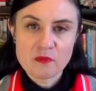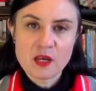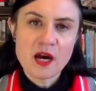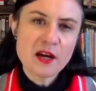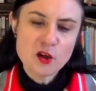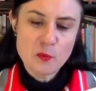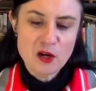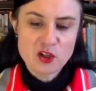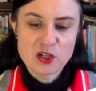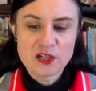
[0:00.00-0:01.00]

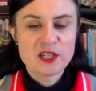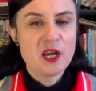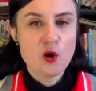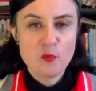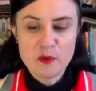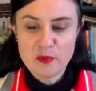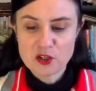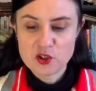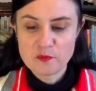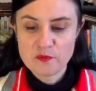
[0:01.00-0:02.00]
Acupuncture doesn't help me
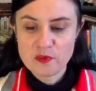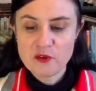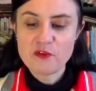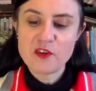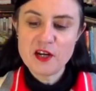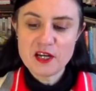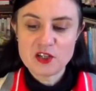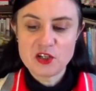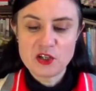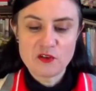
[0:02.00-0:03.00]
much. For the next
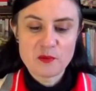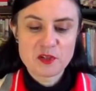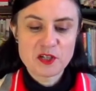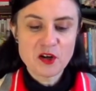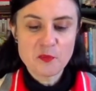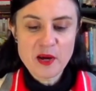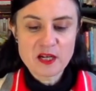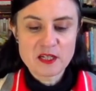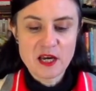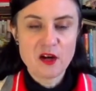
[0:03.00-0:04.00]
year, I'm stuck back
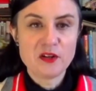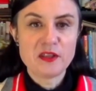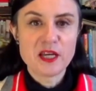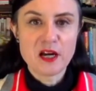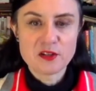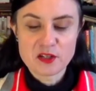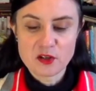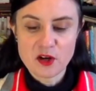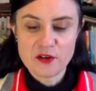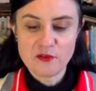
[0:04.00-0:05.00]
down in the
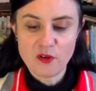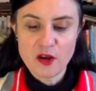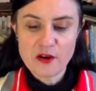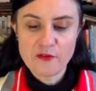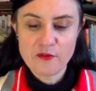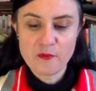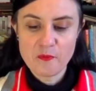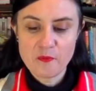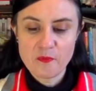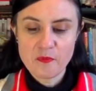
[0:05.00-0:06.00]
underside of life.
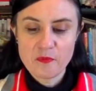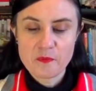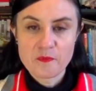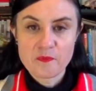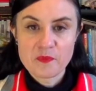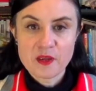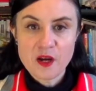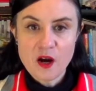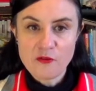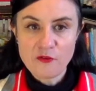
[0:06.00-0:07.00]

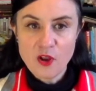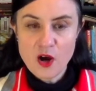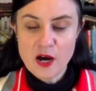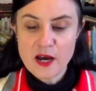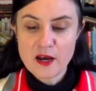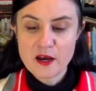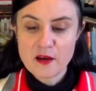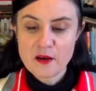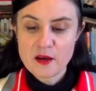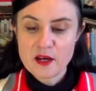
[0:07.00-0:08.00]
A fly,
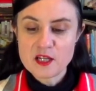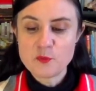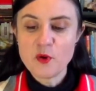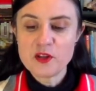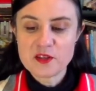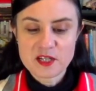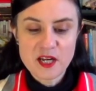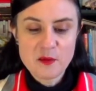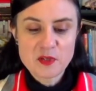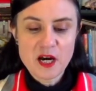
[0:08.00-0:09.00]
its body the
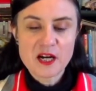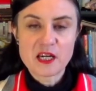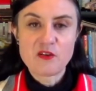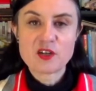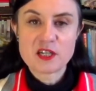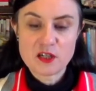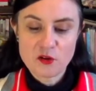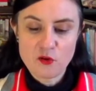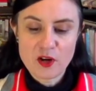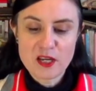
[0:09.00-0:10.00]
same dark iridescent
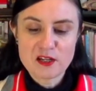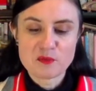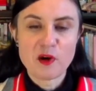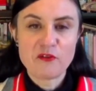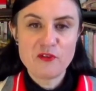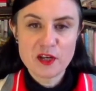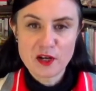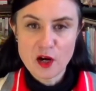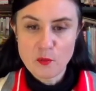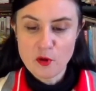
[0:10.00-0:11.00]
green as my
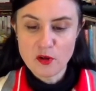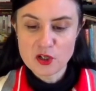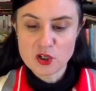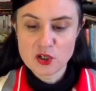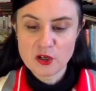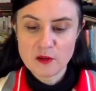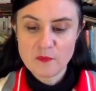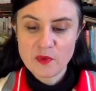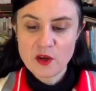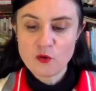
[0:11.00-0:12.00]
fingernail polish,
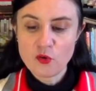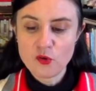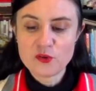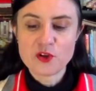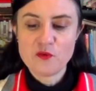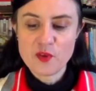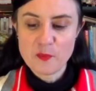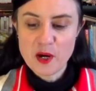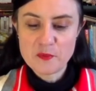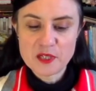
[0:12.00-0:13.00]
crawls over the
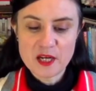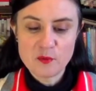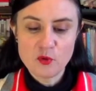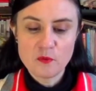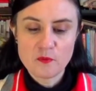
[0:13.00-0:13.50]
pub table.